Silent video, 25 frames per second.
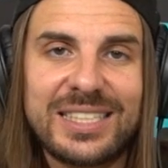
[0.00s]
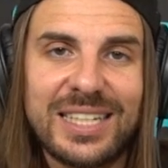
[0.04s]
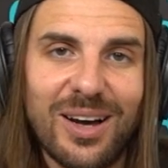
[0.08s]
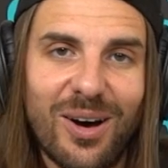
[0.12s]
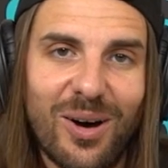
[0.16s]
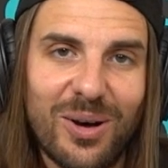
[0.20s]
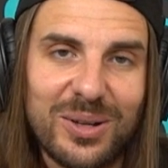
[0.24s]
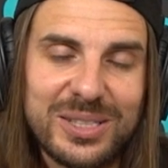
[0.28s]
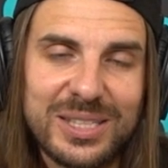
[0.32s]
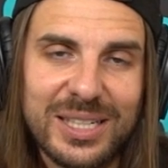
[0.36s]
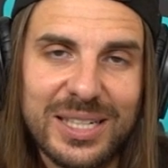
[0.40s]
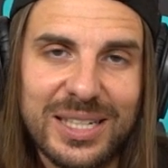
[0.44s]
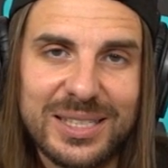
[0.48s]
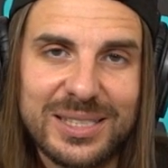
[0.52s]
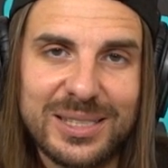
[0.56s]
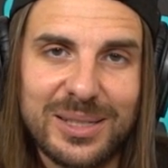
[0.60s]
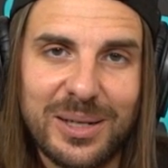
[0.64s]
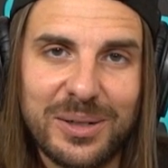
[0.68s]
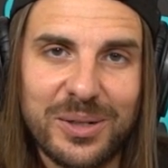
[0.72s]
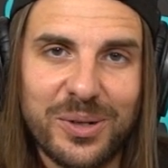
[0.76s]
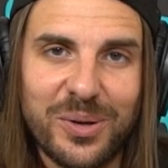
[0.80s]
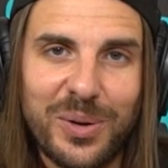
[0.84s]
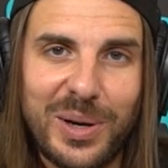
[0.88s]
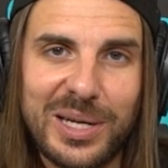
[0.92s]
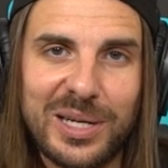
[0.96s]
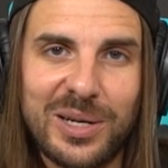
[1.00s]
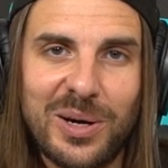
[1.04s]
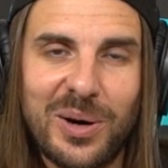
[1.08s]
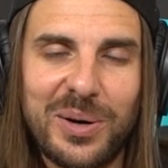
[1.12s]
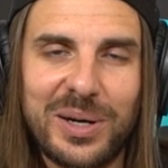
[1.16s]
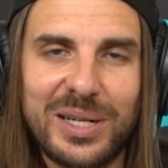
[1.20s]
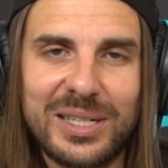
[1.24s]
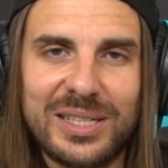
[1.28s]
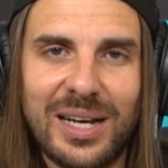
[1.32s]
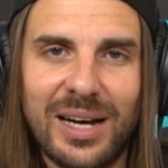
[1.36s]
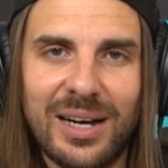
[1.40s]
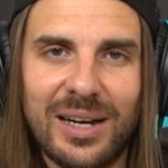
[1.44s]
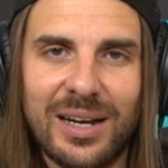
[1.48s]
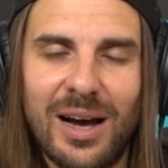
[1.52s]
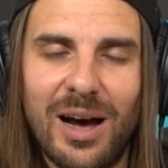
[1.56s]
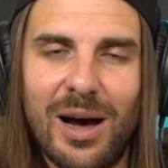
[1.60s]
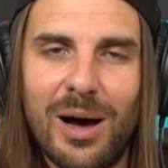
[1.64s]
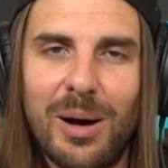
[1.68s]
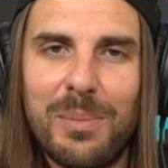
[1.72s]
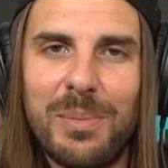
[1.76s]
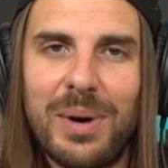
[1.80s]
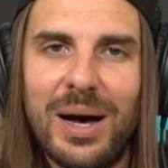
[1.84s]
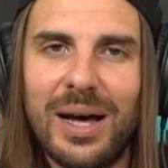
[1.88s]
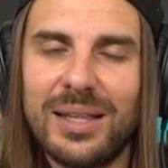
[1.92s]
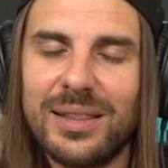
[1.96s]
All tickets on
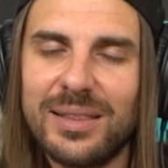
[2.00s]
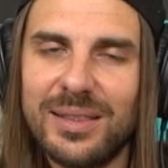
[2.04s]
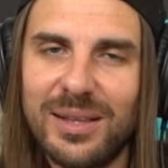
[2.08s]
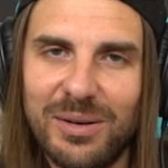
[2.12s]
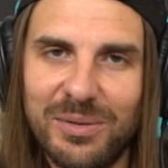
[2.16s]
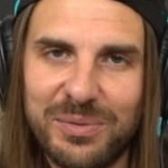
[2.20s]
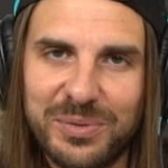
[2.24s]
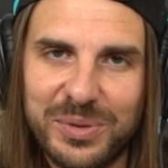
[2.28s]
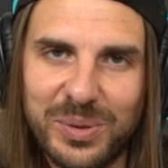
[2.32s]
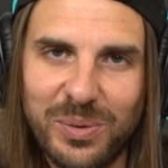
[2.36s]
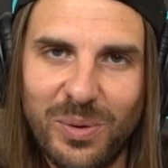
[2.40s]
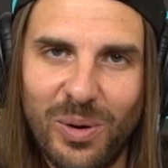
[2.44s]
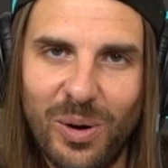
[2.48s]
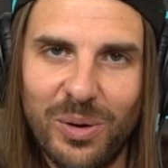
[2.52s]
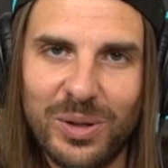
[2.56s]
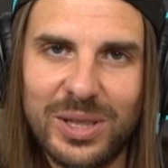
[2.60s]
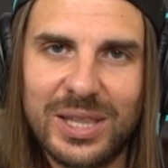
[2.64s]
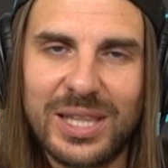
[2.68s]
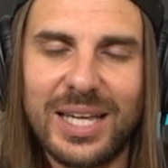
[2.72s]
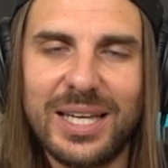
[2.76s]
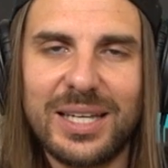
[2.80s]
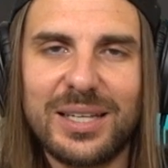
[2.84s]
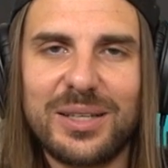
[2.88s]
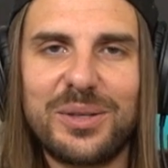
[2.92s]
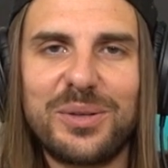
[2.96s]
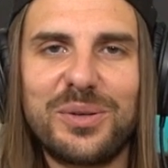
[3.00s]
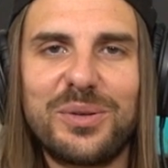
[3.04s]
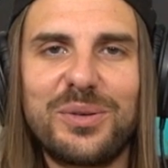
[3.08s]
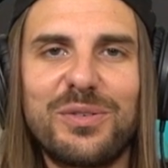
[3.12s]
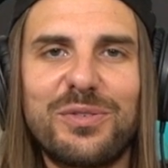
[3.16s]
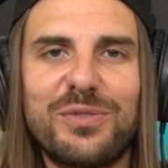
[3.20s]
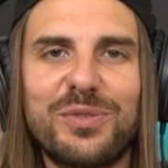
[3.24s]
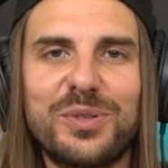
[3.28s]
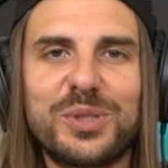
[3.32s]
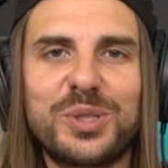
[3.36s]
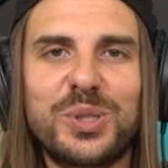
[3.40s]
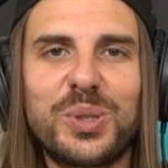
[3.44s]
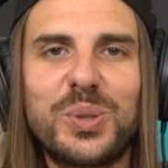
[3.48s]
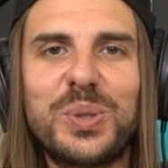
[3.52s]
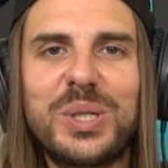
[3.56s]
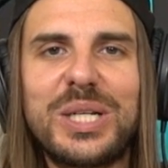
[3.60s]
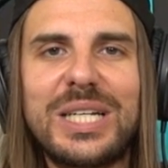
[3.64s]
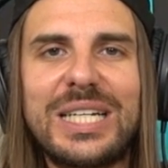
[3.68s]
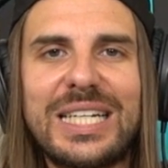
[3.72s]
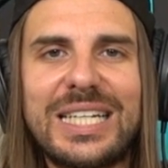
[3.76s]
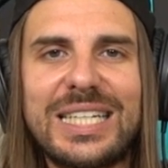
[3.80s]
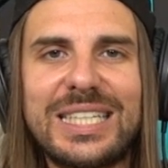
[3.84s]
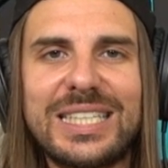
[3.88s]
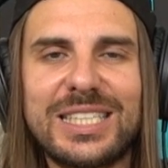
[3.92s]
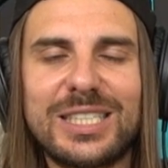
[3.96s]
craigconant.com. I love you all. Thank you for
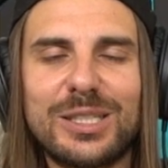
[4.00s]
tuning in,